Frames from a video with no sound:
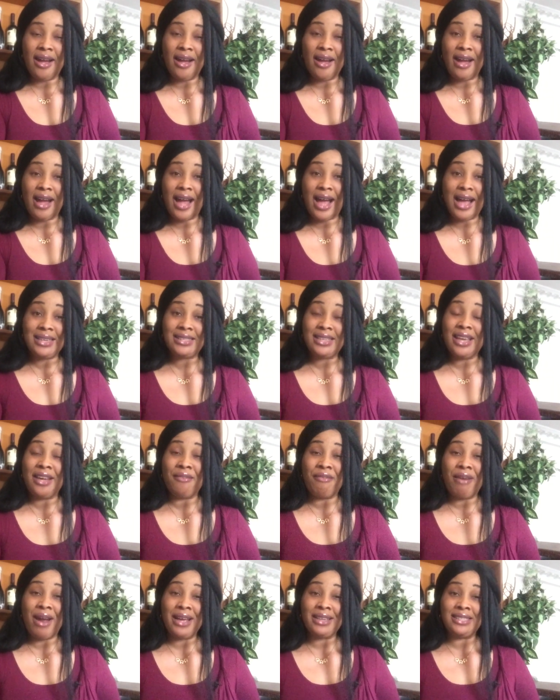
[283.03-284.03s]
has
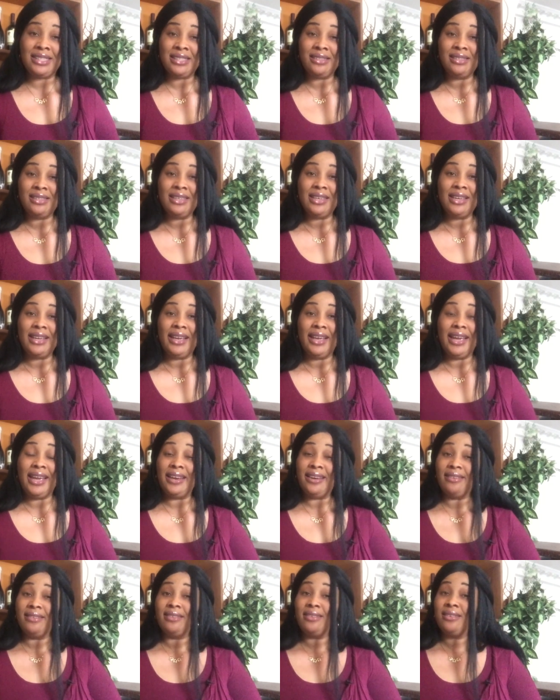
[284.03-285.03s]
a rising
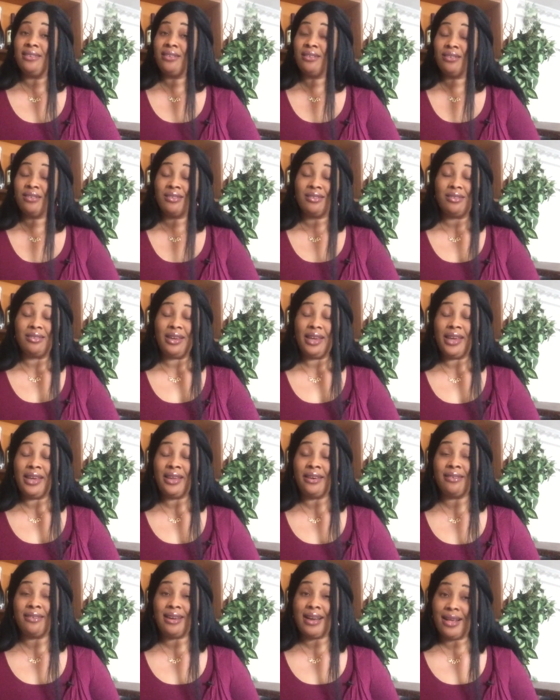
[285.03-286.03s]
in
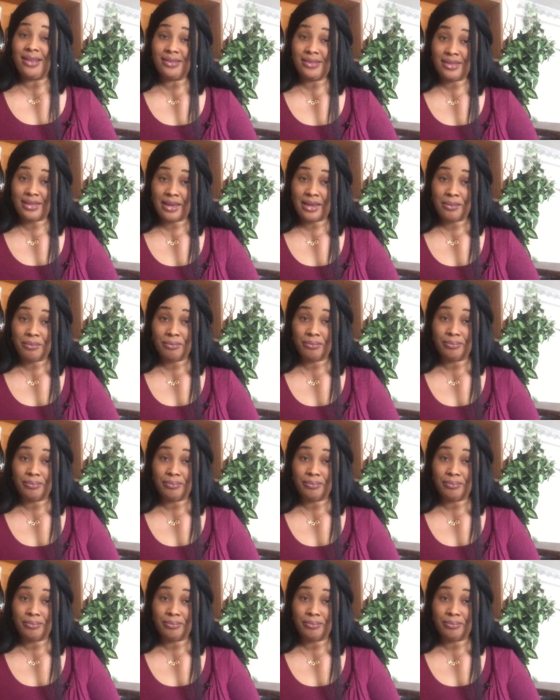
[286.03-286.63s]
Cancer.